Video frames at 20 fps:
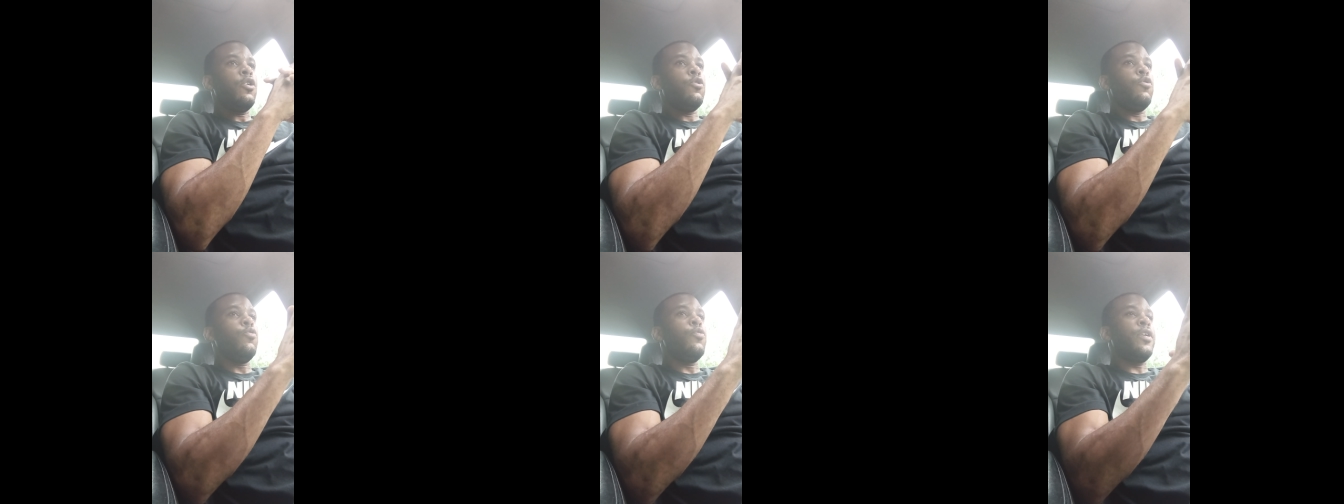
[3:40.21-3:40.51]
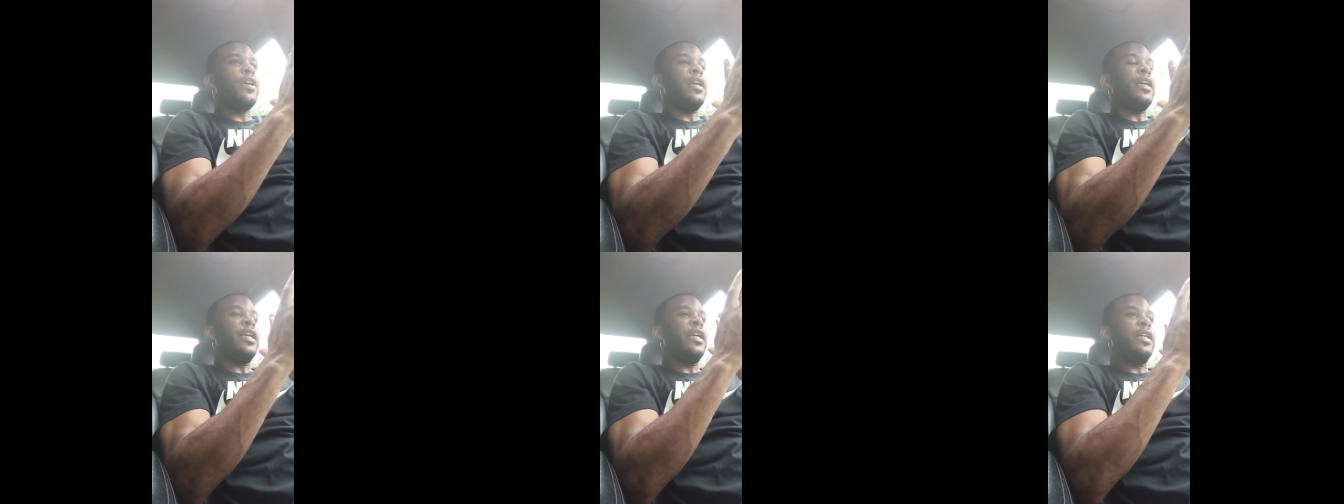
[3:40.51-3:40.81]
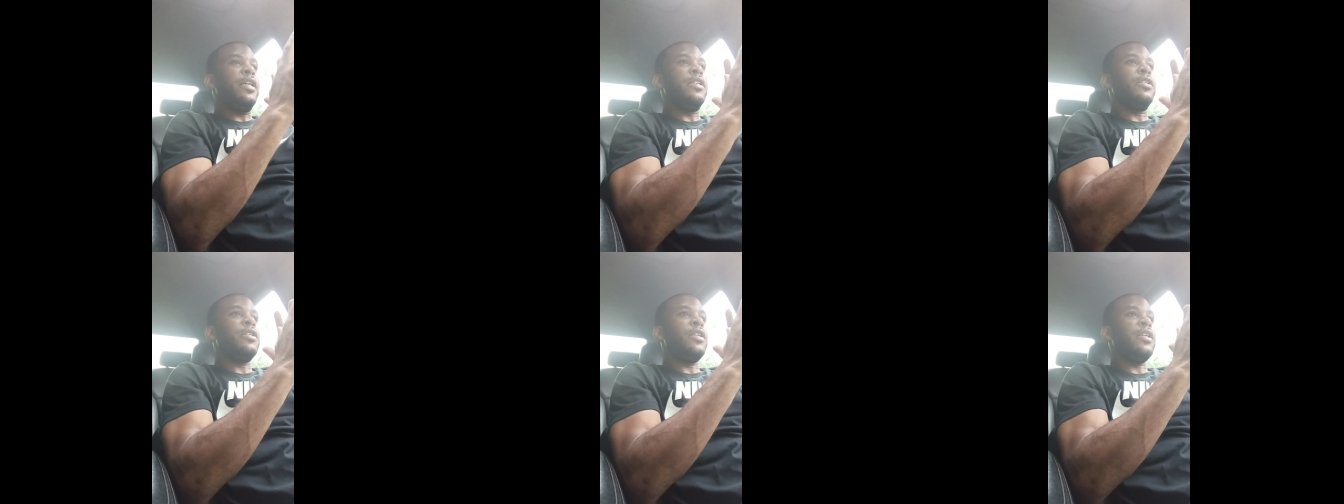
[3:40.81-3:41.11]
you can
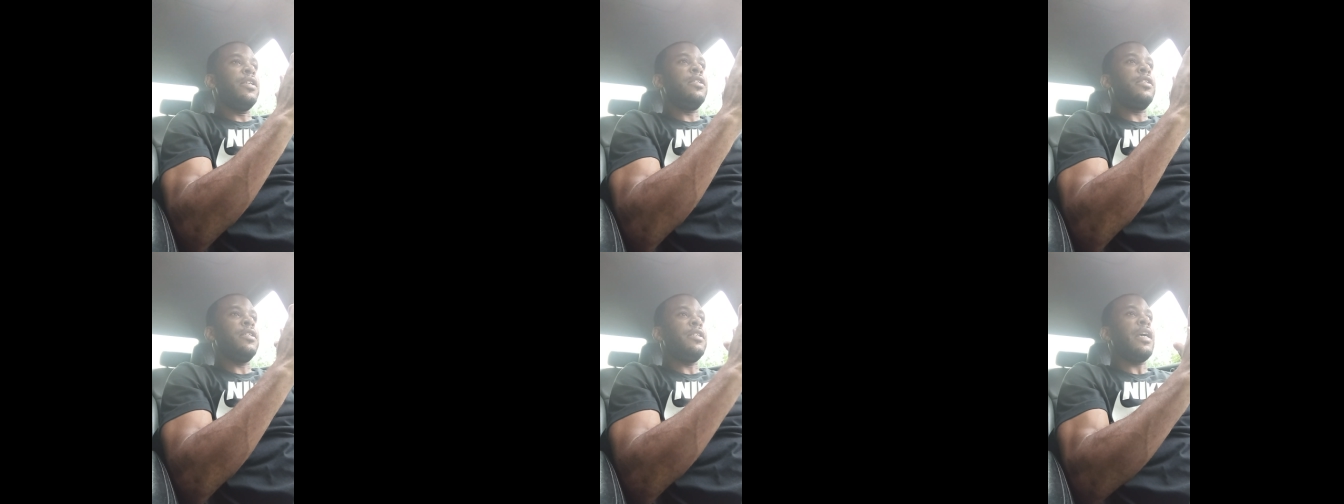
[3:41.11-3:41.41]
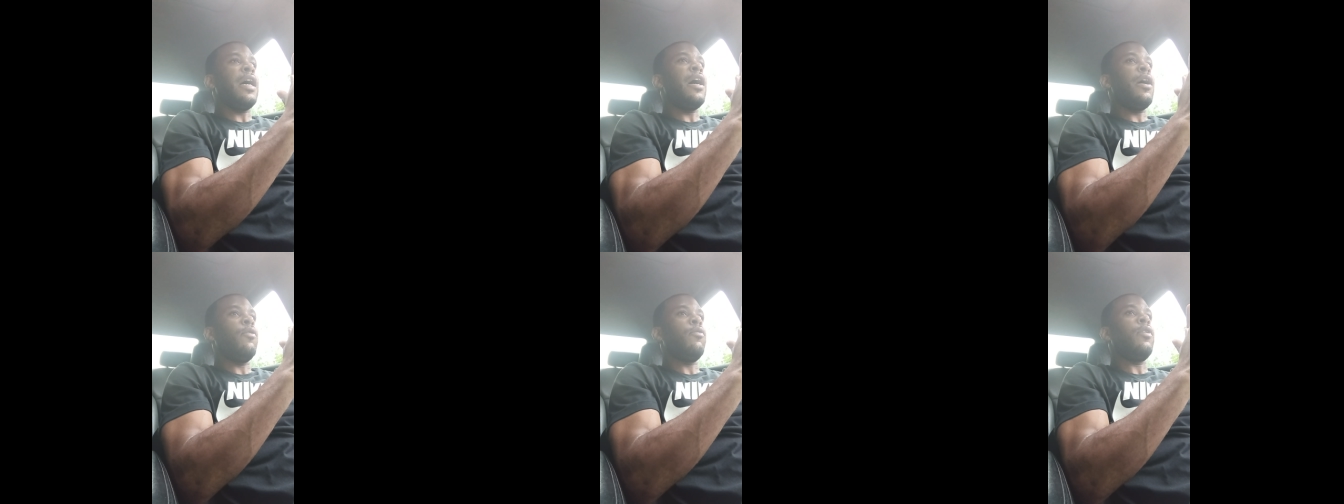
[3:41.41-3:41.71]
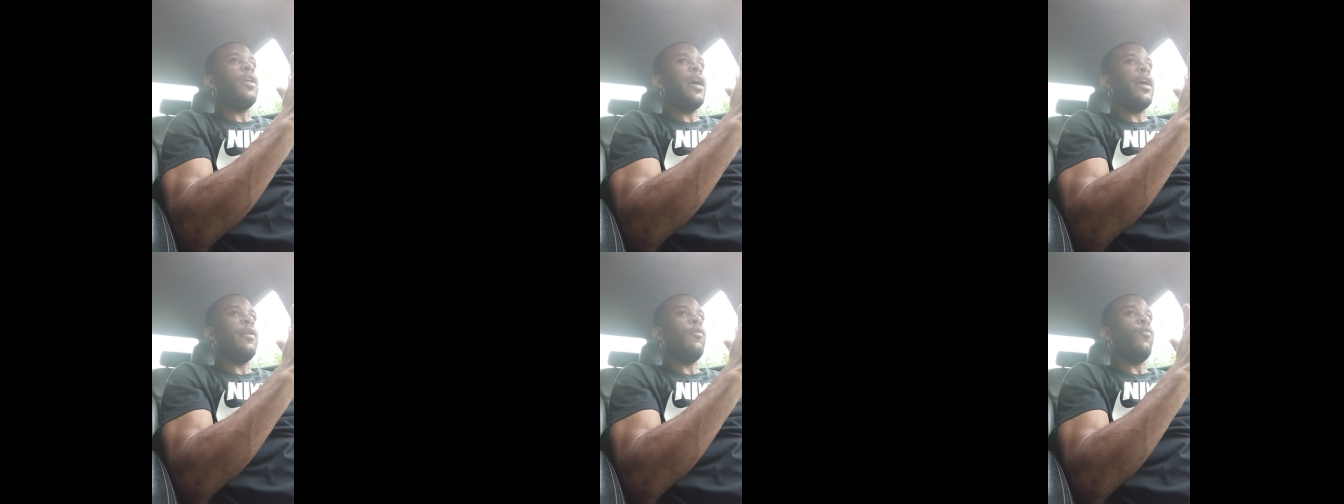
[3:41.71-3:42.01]
easily
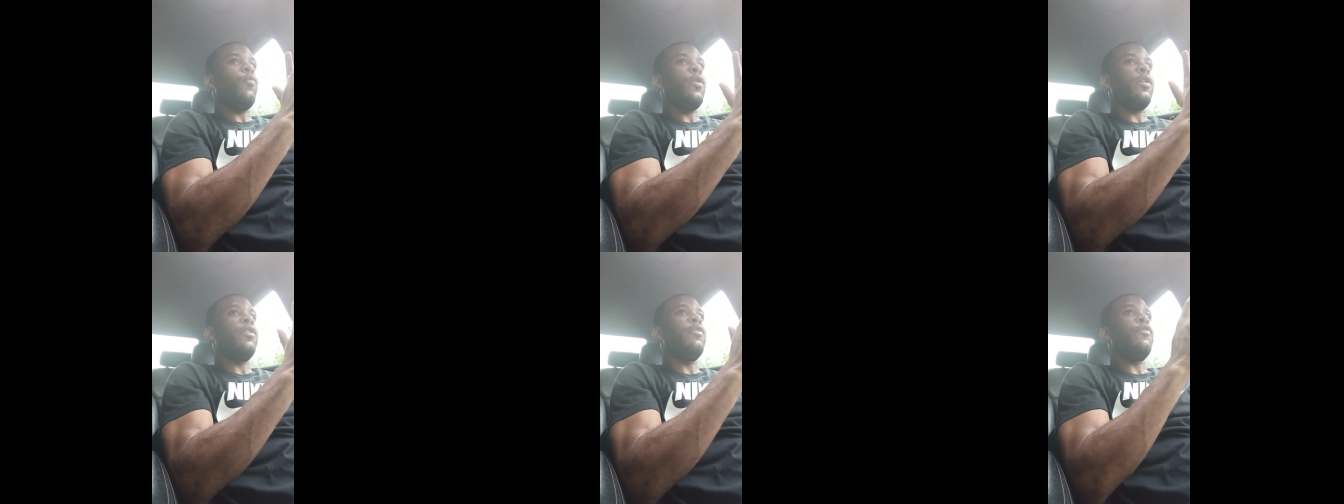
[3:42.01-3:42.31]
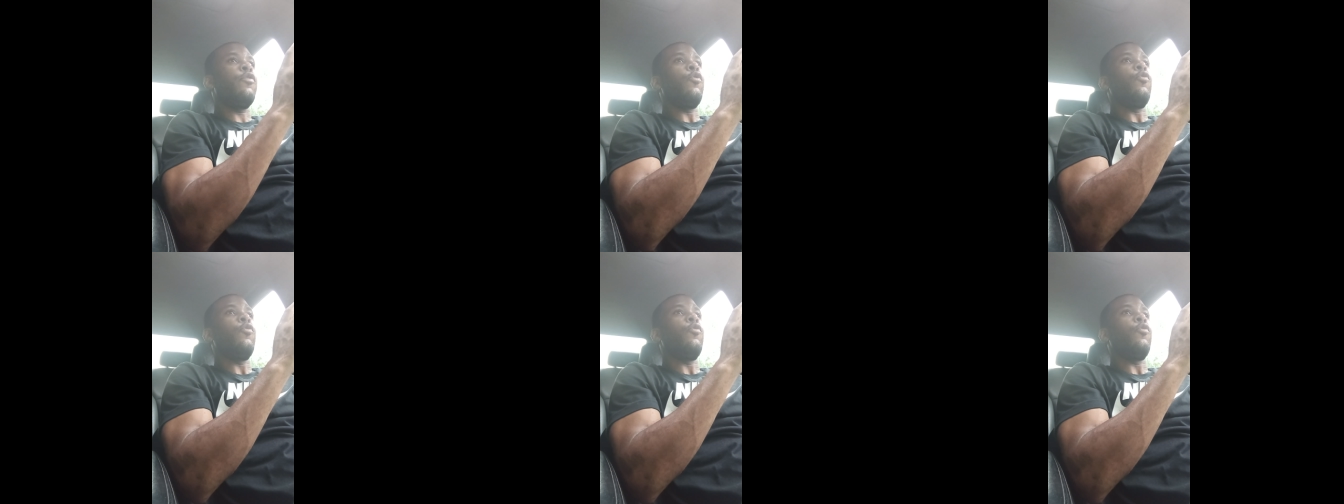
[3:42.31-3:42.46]
sound like one of